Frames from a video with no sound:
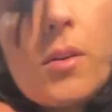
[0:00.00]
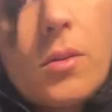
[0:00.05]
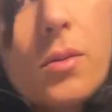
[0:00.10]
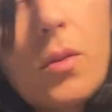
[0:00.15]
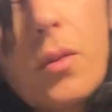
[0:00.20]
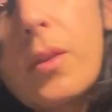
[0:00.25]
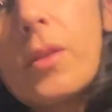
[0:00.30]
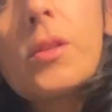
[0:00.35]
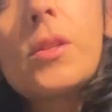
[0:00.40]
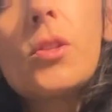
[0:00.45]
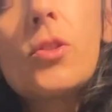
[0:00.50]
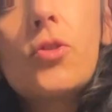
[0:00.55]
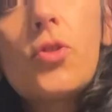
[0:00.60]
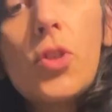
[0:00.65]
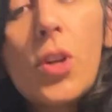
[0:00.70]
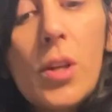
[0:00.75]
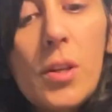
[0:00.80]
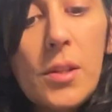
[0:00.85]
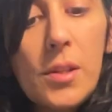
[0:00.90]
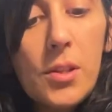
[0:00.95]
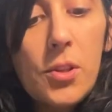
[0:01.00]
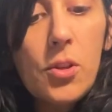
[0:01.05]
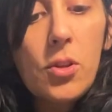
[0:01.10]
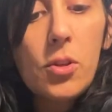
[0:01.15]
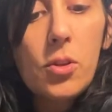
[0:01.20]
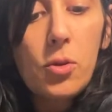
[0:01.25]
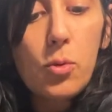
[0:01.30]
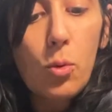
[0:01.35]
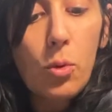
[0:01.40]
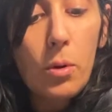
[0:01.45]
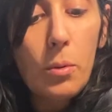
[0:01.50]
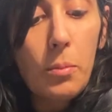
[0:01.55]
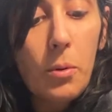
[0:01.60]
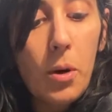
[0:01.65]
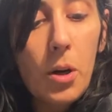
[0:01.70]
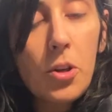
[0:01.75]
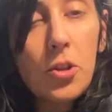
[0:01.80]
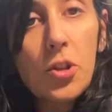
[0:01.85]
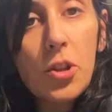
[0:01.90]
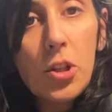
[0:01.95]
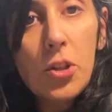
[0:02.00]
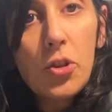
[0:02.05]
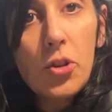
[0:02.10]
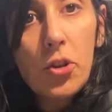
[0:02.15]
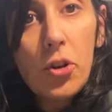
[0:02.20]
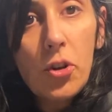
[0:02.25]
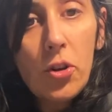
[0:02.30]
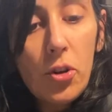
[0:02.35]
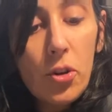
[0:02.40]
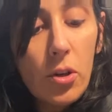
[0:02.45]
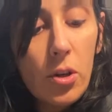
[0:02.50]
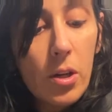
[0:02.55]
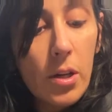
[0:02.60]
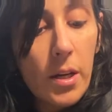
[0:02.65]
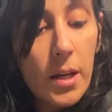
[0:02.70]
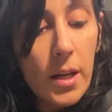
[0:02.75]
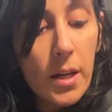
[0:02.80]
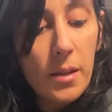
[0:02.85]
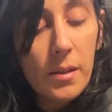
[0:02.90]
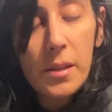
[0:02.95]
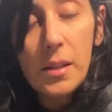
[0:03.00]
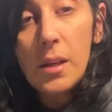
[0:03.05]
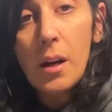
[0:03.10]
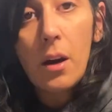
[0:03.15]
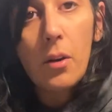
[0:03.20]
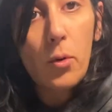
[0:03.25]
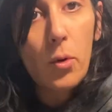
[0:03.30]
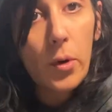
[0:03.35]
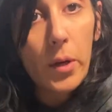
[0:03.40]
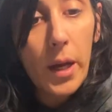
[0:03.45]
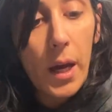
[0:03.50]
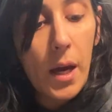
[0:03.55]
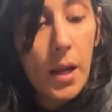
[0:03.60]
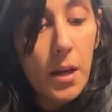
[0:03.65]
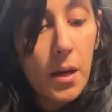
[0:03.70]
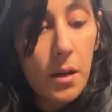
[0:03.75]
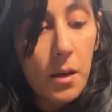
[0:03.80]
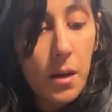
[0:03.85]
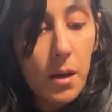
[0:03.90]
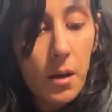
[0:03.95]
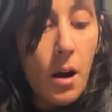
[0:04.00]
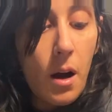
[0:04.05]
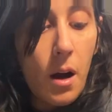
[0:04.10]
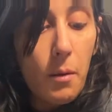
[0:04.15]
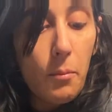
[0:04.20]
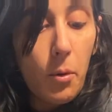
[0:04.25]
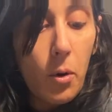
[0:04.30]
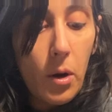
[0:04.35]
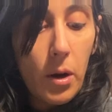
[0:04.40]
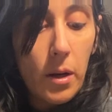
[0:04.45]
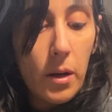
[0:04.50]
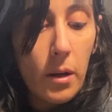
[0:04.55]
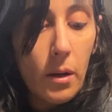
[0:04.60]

So this is just store-bought ginger. It's not organic. I bought it at